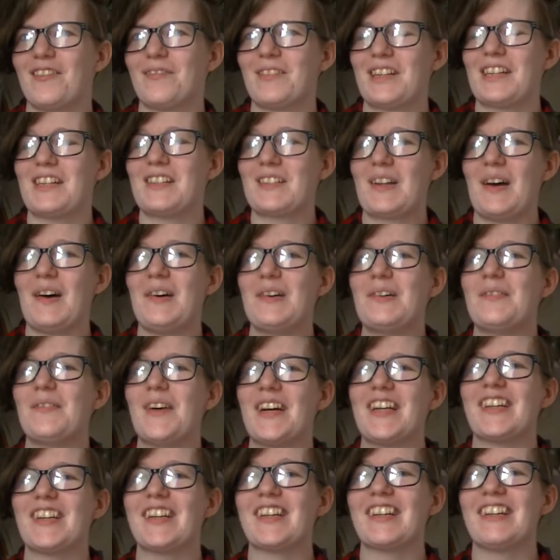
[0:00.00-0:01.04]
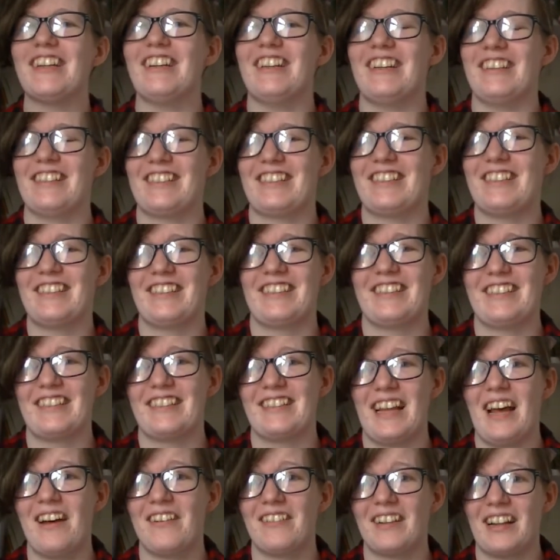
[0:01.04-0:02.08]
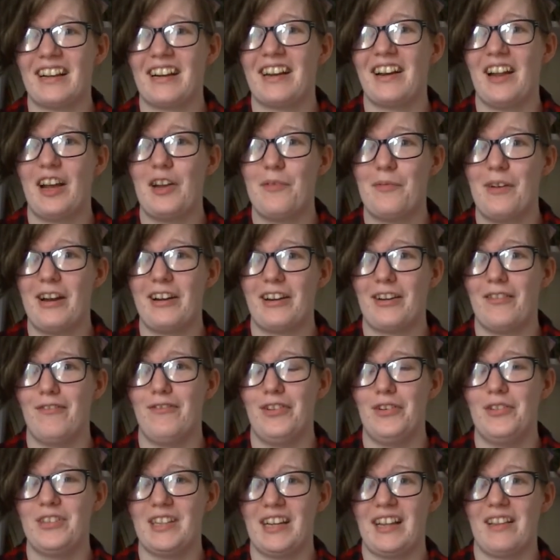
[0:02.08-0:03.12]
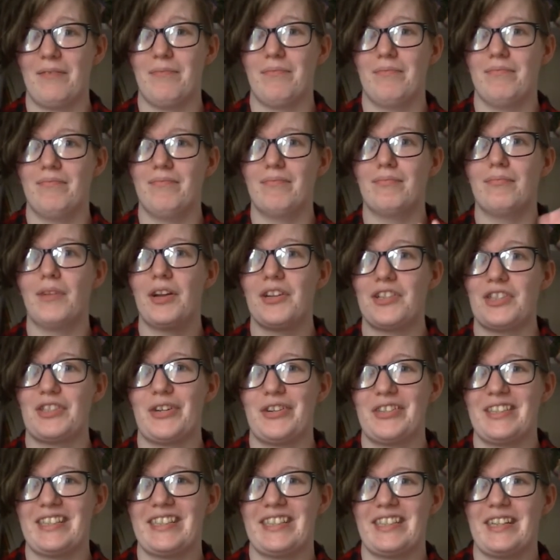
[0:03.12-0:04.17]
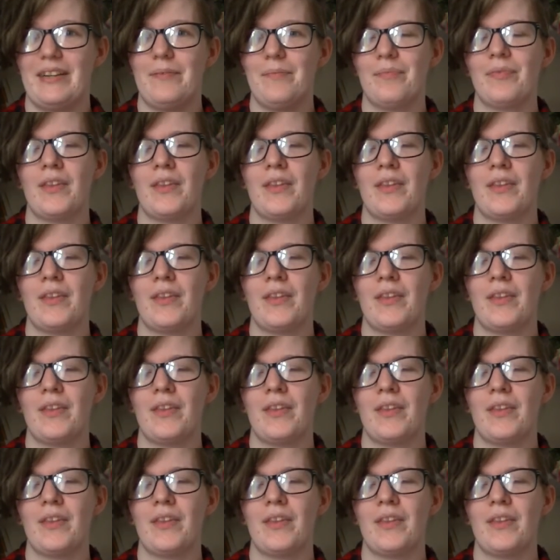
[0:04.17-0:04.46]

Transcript: because oh my goodness does this sound like a nightmare confusing monstrosity.